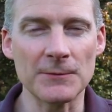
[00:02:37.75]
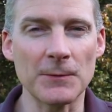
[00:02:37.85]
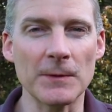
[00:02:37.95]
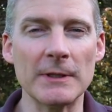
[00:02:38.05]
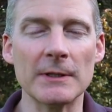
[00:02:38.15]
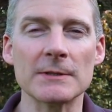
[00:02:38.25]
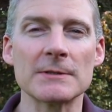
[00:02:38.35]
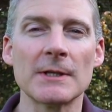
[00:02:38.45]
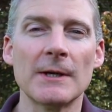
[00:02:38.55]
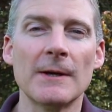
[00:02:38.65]
or 4
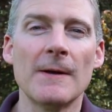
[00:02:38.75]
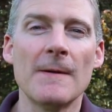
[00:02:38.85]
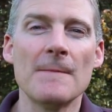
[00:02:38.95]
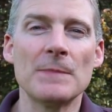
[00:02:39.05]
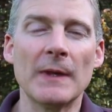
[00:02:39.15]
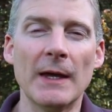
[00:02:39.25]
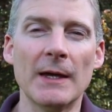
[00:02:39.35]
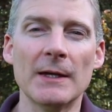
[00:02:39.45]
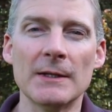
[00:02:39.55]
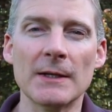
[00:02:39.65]
years,
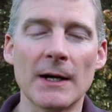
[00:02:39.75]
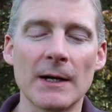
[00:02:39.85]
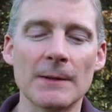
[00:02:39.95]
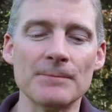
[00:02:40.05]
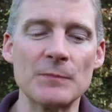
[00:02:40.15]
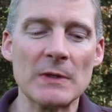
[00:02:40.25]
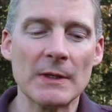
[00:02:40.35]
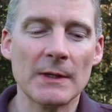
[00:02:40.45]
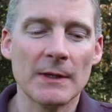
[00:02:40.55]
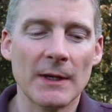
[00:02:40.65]
and
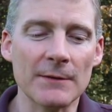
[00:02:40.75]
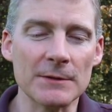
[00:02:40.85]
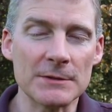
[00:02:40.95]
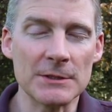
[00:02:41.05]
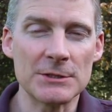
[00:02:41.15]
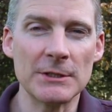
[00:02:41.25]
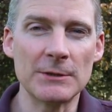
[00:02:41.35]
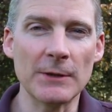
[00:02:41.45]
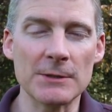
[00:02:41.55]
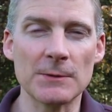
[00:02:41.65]
ever since she
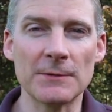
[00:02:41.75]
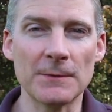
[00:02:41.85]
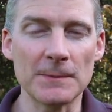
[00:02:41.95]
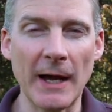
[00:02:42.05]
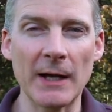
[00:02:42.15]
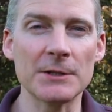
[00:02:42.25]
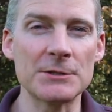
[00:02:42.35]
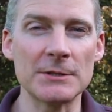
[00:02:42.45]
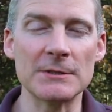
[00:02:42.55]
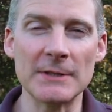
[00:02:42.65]
graduated from college,
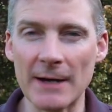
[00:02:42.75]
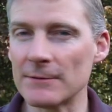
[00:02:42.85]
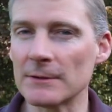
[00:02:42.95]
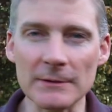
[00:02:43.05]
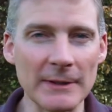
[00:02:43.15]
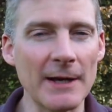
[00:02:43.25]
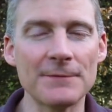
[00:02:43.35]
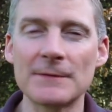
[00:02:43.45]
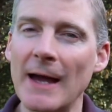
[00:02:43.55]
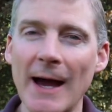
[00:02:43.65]
she's never
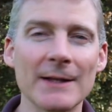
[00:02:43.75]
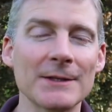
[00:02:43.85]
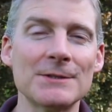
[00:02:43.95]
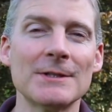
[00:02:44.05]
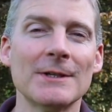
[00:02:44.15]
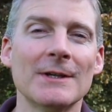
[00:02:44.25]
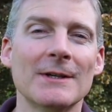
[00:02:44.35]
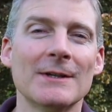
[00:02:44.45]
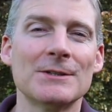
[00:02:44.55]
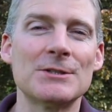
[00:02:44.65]
left college.
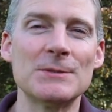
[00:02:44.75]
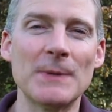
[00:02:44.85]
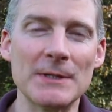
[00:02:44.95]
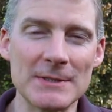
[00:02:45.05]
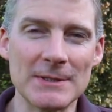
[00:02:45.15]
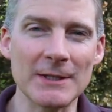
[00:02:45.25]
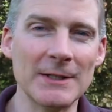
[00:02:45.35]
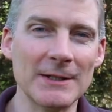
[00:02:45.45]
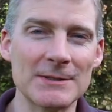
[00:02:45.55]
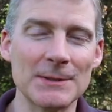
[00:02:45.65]
She's been
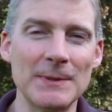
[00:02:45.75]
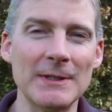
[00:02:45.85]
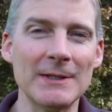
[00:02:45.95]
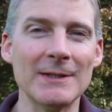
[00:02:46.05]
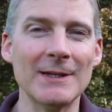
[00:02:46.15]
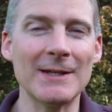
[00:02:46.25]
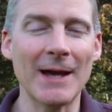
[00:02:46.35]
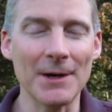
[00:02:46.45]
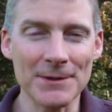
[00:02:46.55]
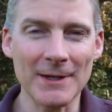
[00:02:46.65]
studying to be in
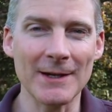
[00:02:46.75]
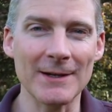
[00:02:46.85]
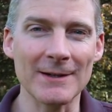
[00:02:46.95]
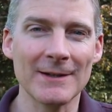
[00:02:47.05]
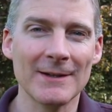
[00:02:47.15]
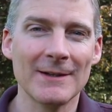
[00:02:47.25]
healthcare